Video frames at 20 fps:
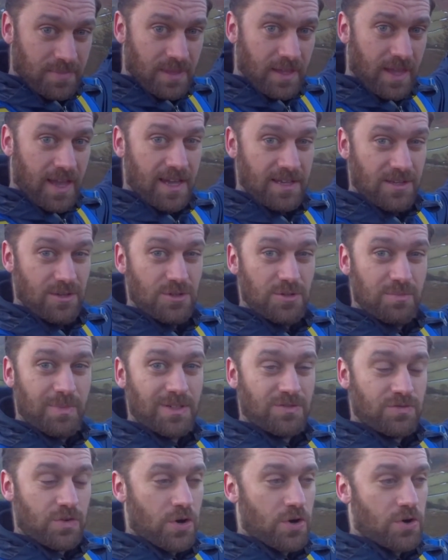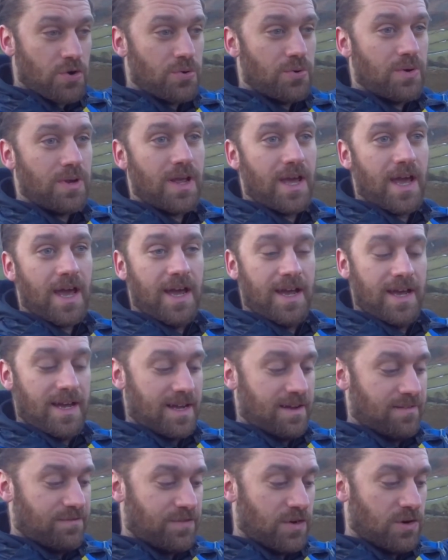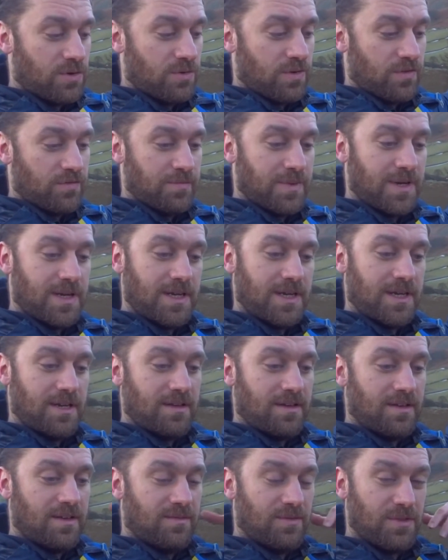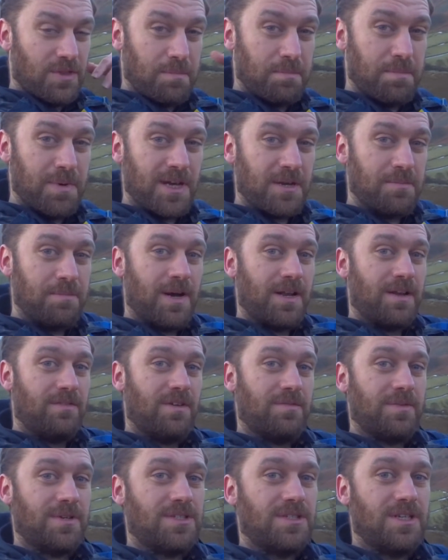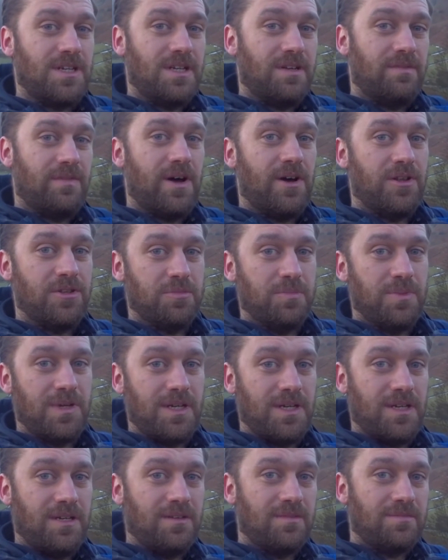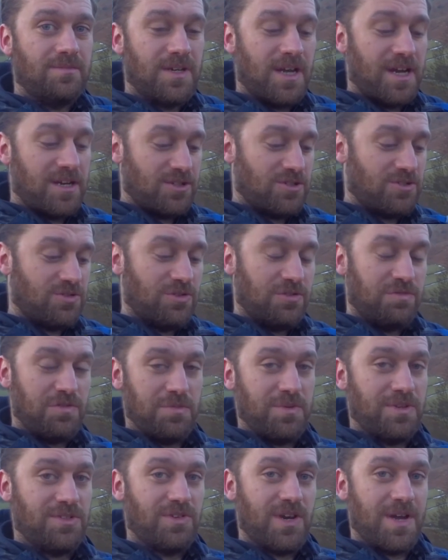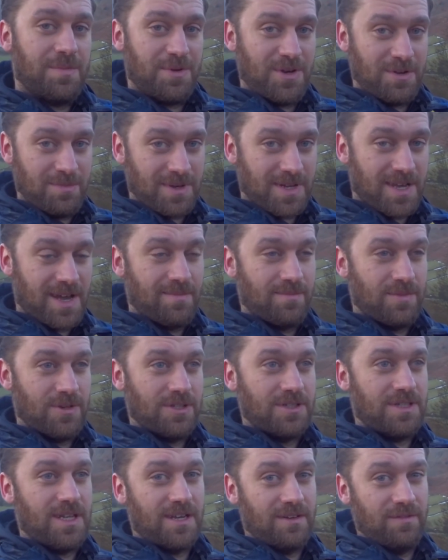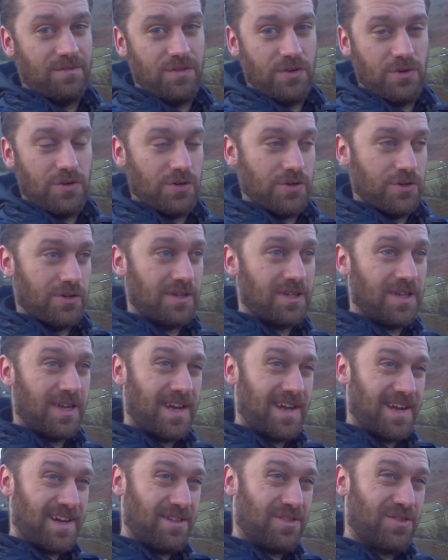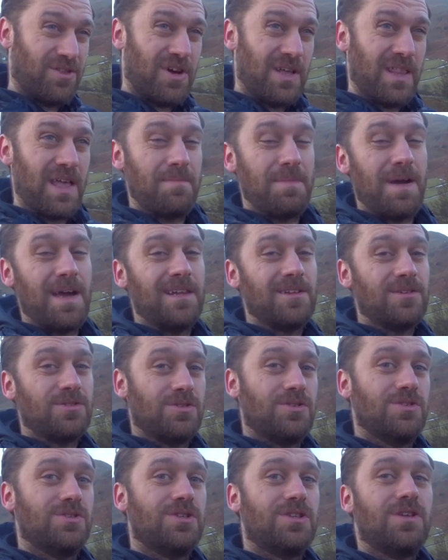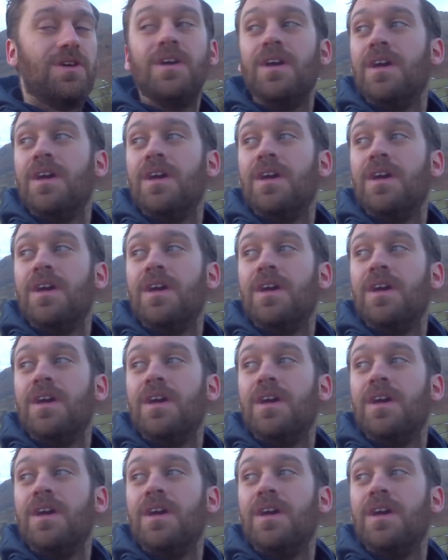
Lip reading: using my drone, a photo of me with a big panoramic scene around me, kind of stood with my tripod and my camera taking a photo. And I thought that might look good